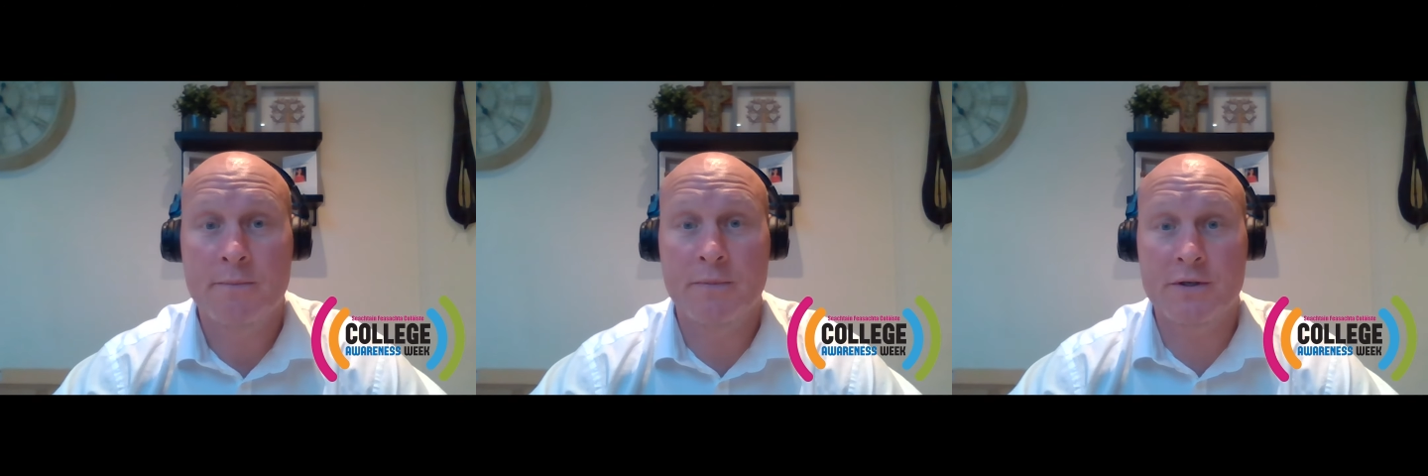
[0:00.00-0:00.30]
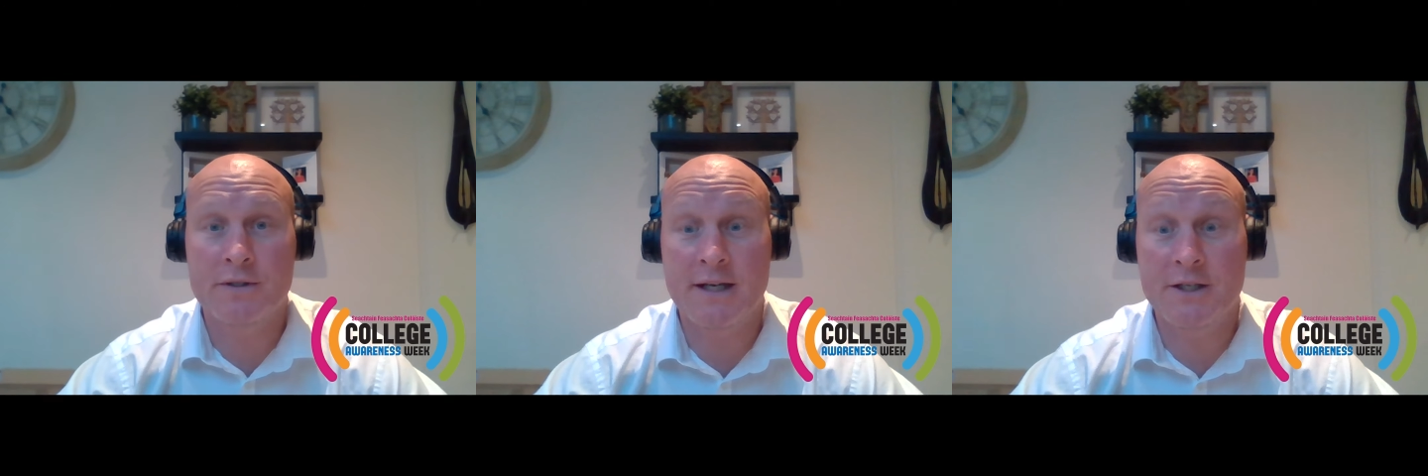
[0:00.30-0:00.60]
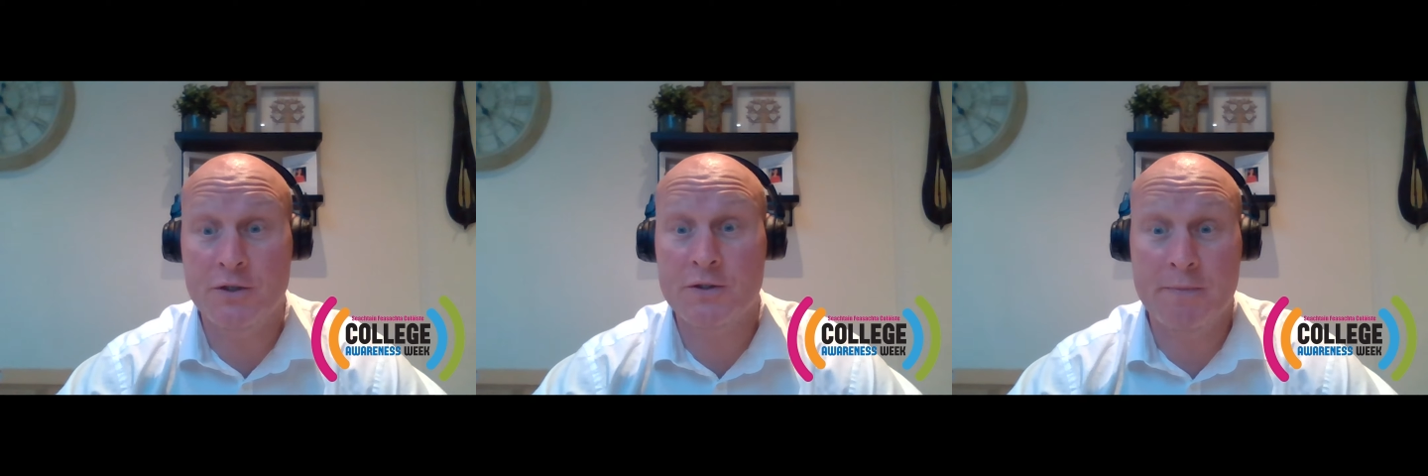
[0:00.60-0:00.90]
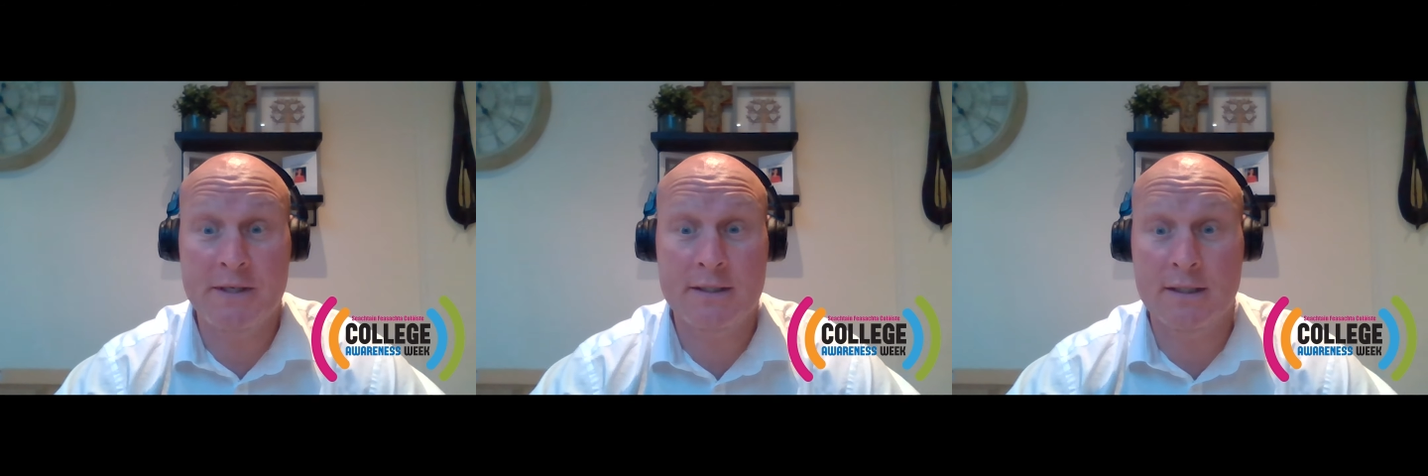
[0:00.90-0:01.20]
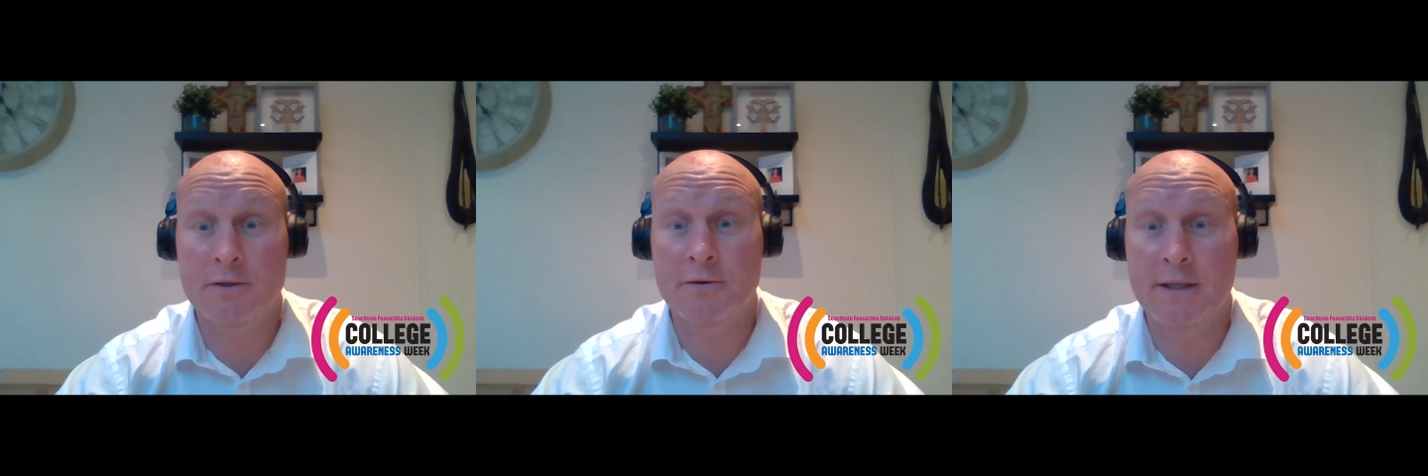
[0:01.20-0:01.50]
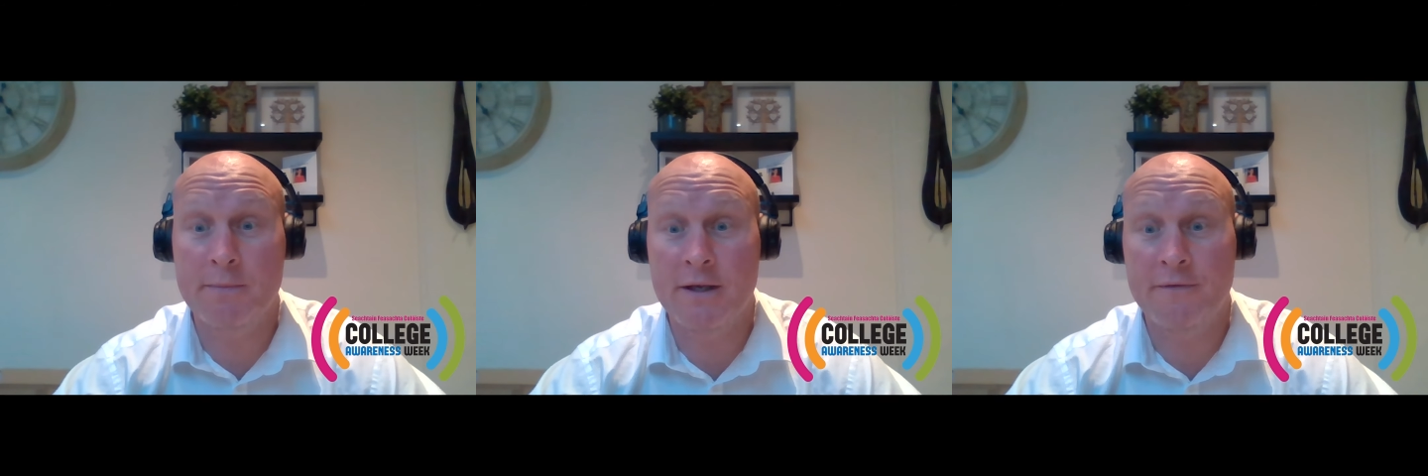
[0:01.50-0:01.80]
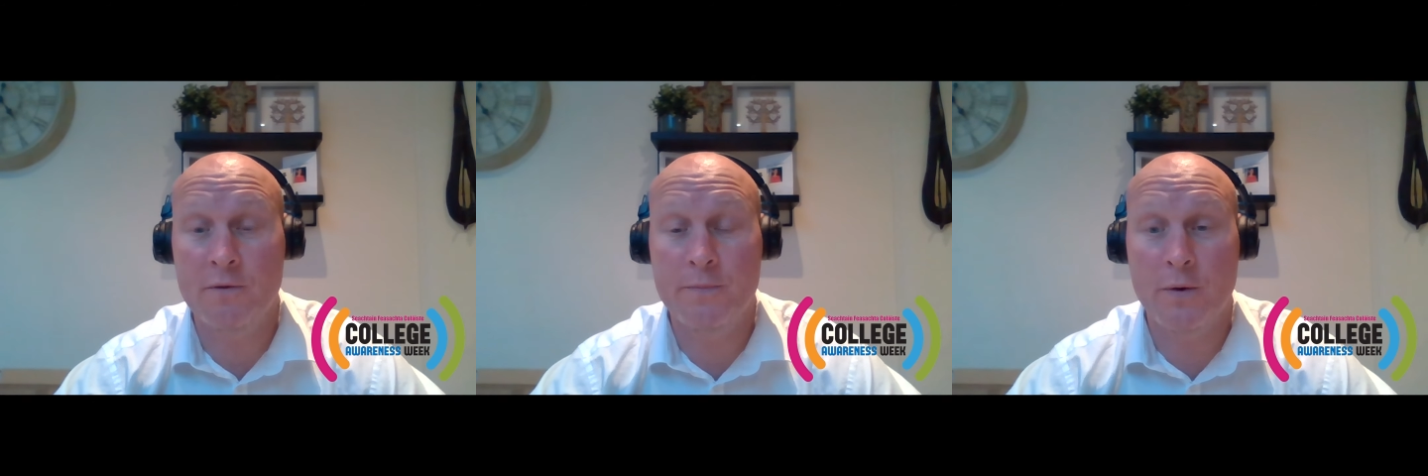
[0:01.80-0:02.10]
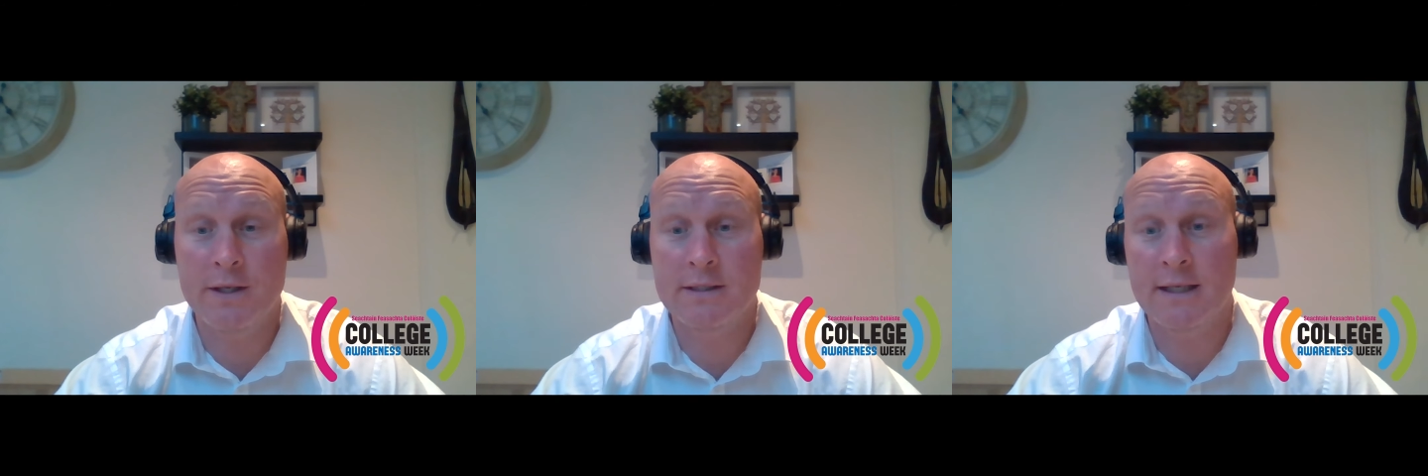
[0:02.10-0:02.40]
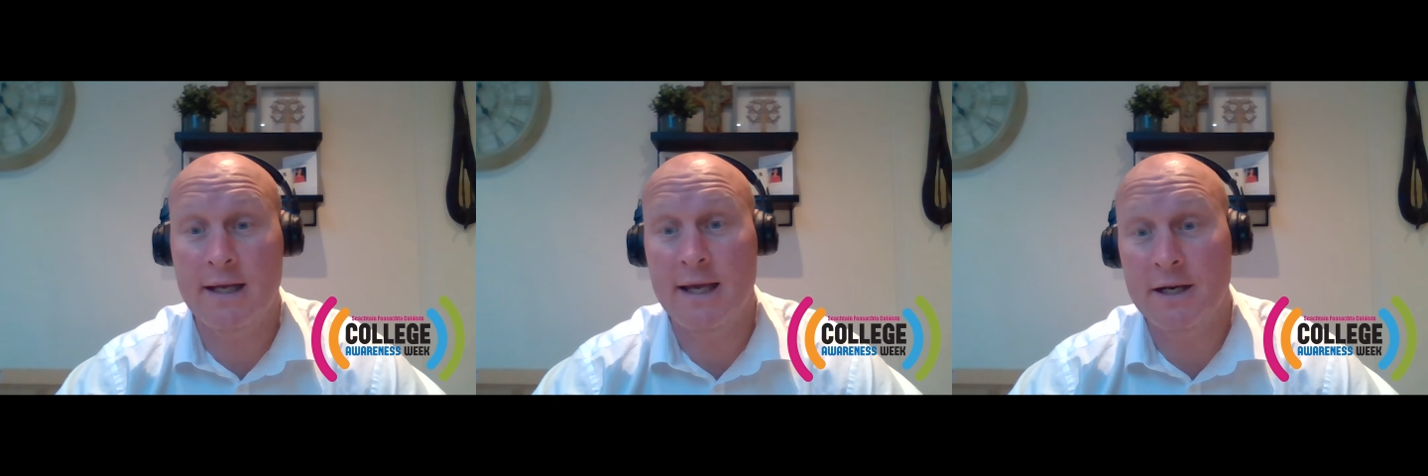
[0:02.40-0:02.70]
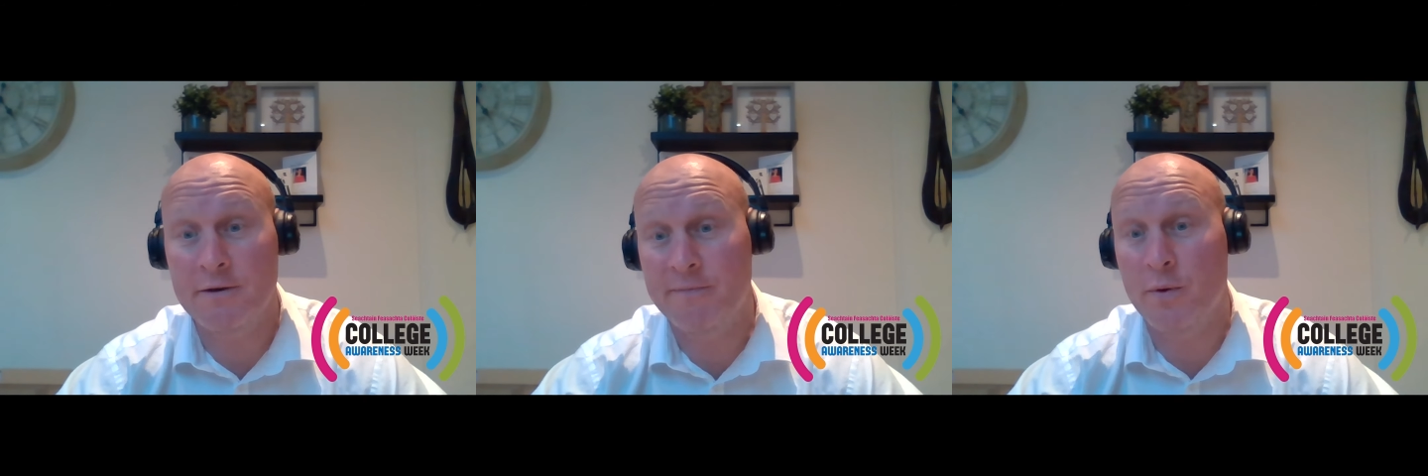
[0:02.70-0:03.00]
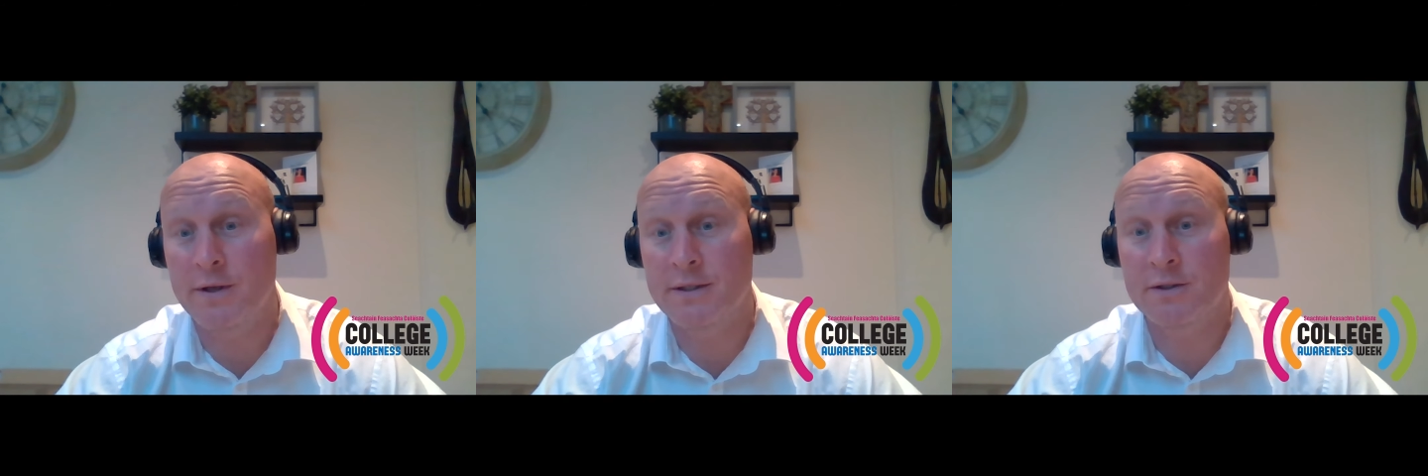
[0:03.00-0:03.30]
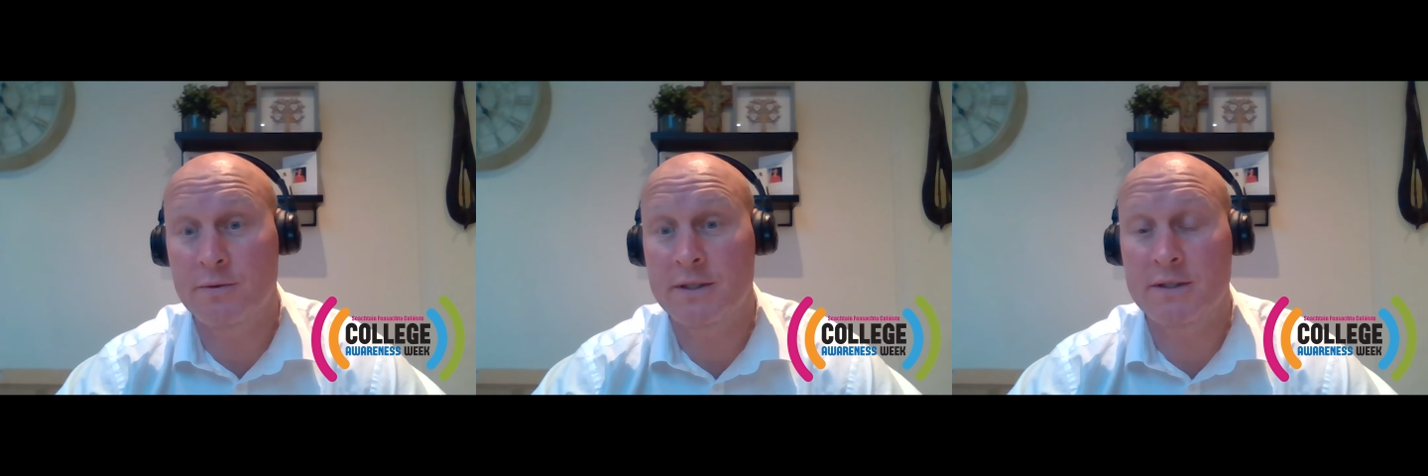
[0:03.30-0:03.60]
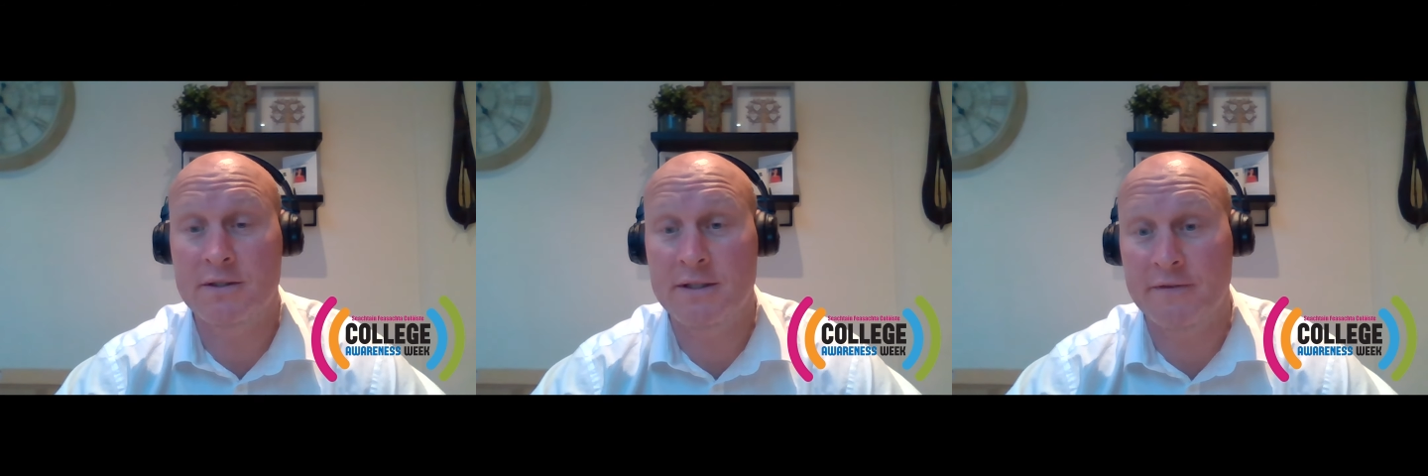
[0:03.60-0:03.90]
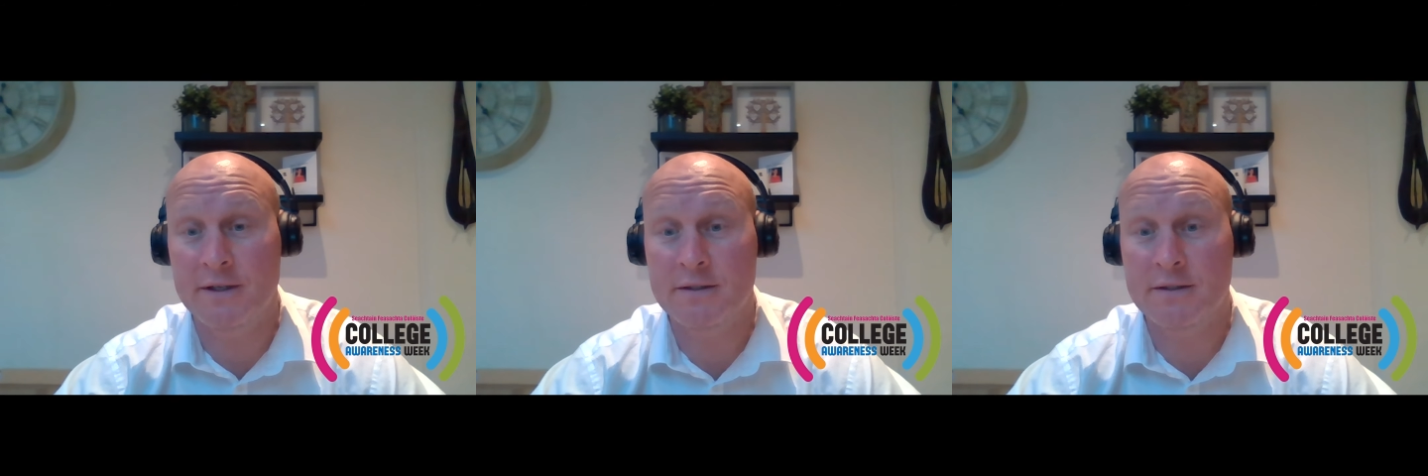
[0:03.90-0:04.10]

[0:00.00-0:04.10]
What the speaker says: because I just missed the degree by a few points and I had enough points to go into the certificate.